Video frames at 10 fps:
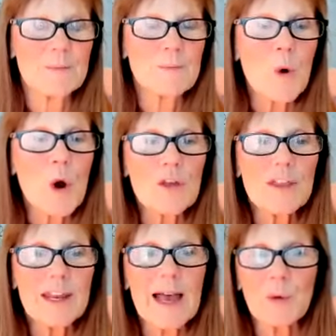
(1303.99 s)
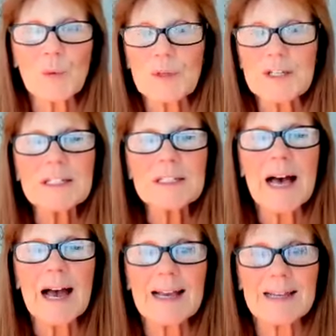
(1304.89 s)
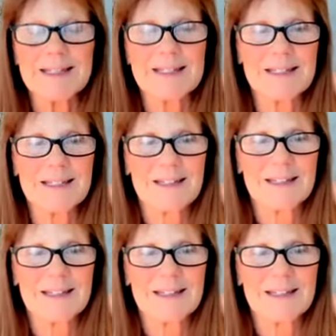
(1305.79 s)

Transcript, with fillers: more that I realize